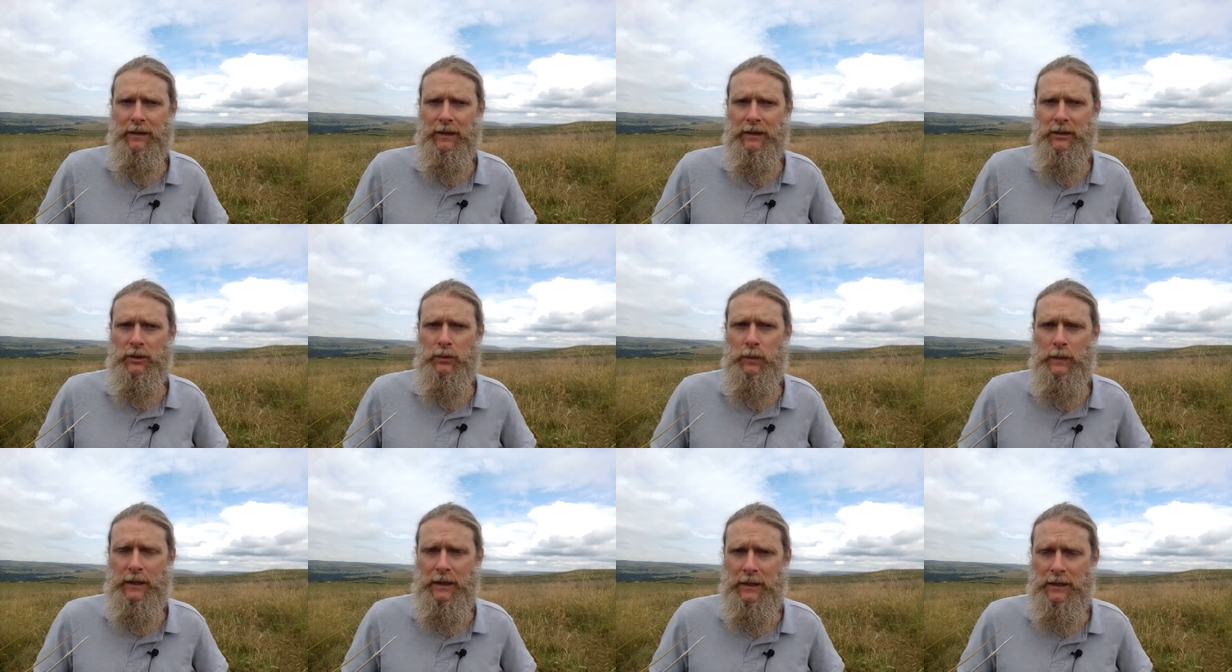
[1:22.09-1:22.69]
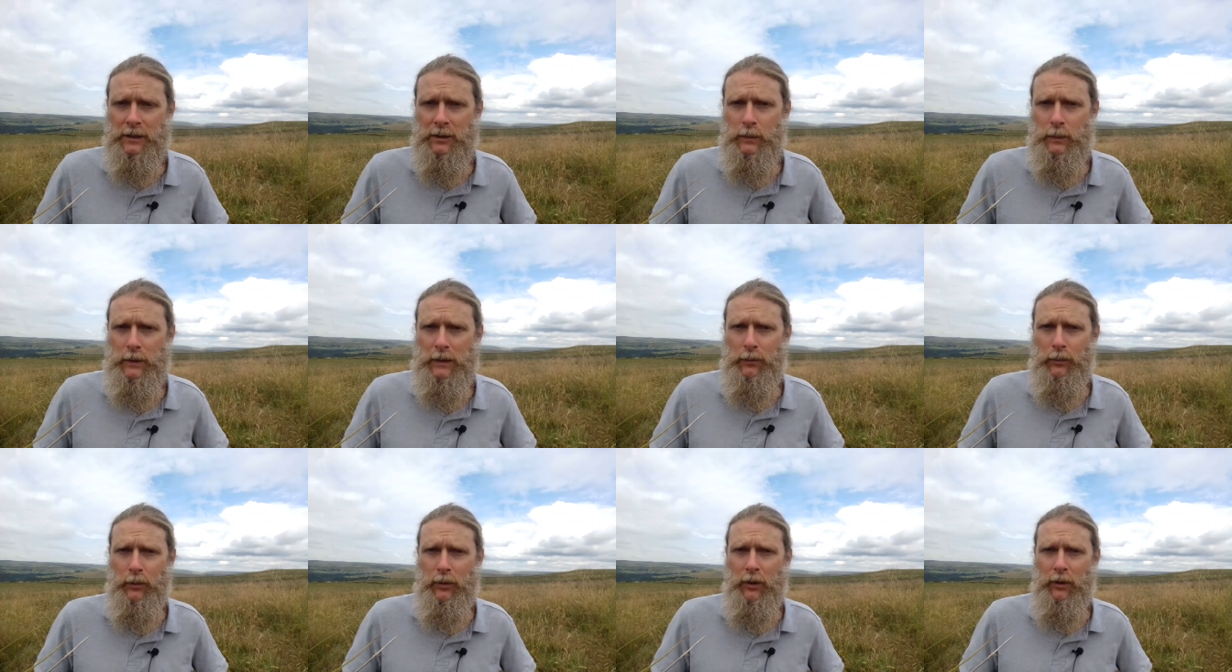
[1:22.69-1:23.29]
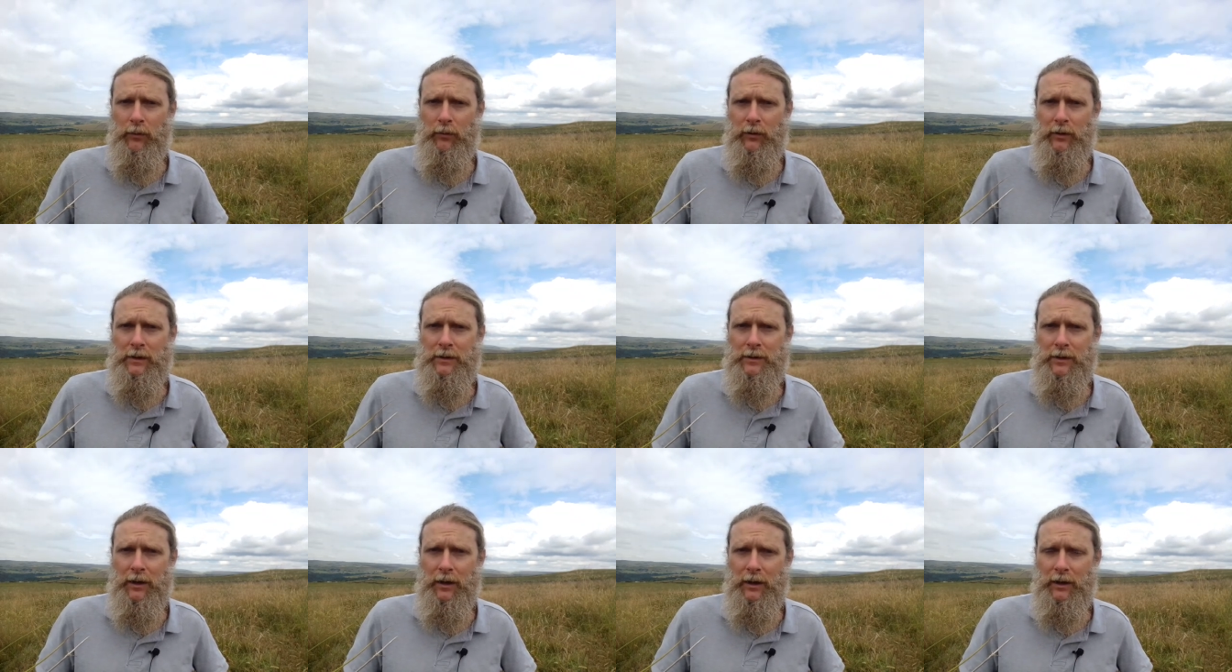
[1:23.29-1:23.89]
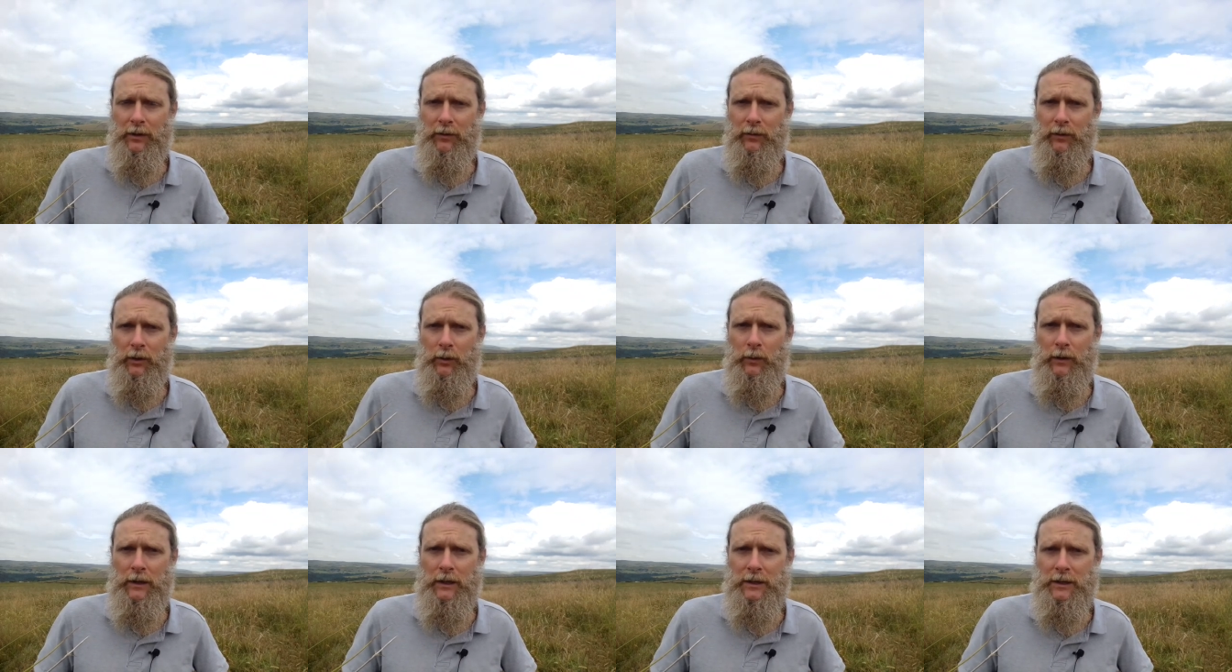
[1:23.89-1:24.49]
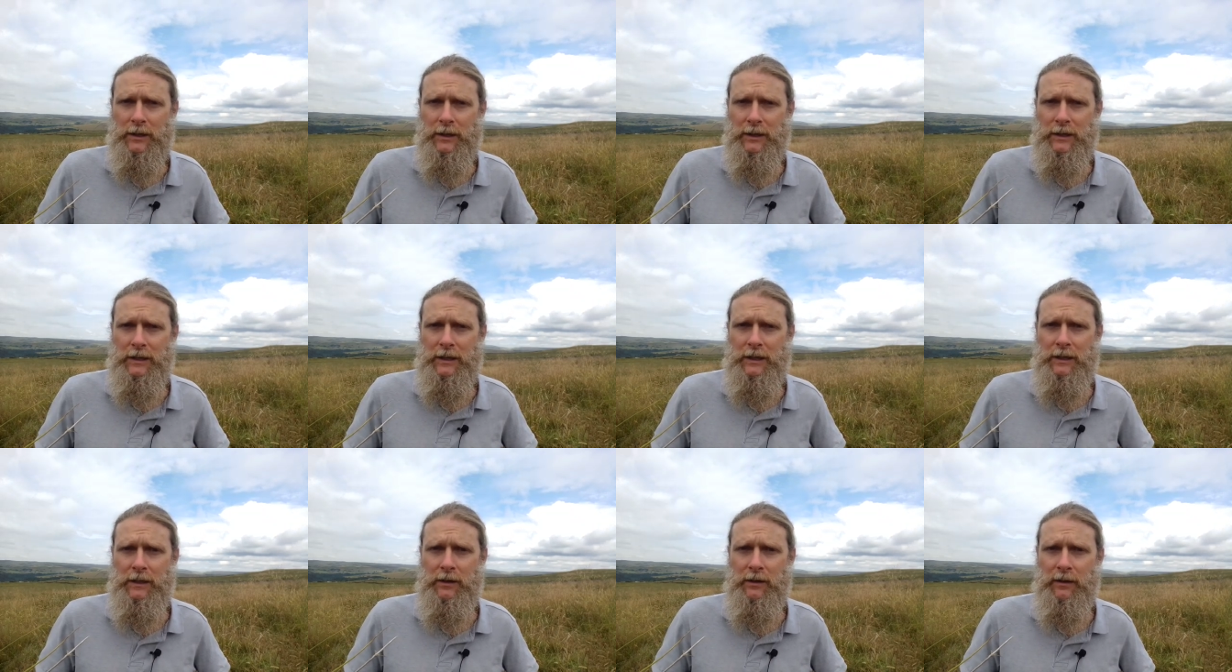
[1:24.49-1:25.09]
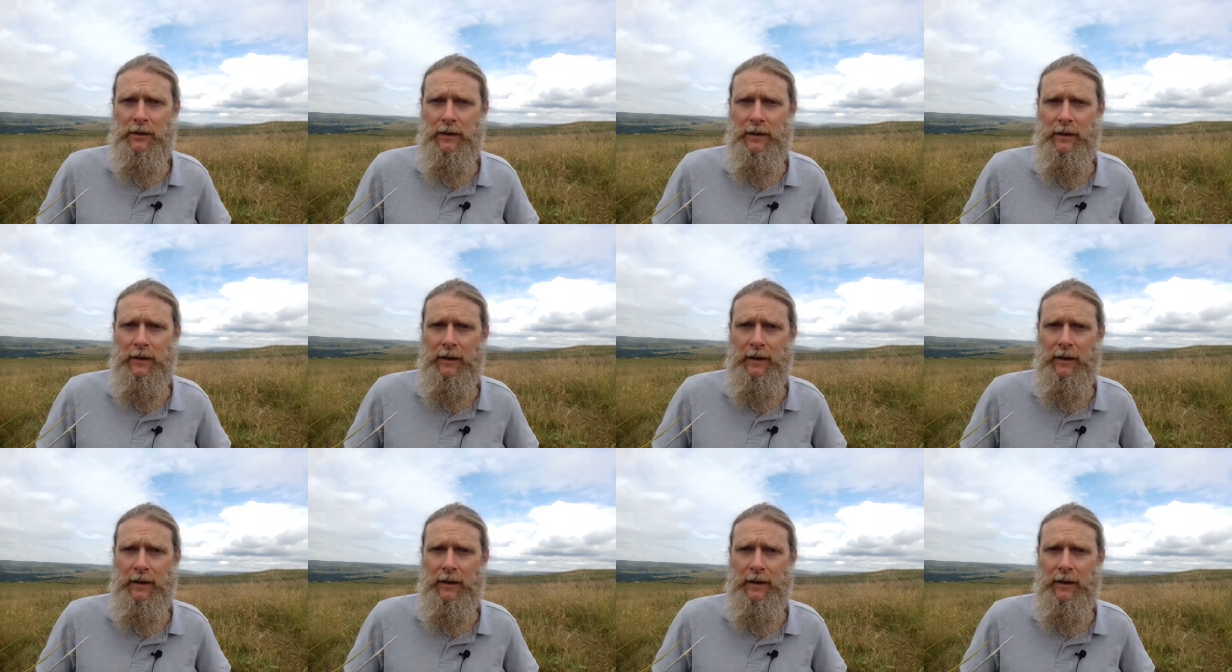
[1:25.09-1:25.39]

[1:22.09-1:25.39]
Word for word: And speaking to people over these last few weeks, I see that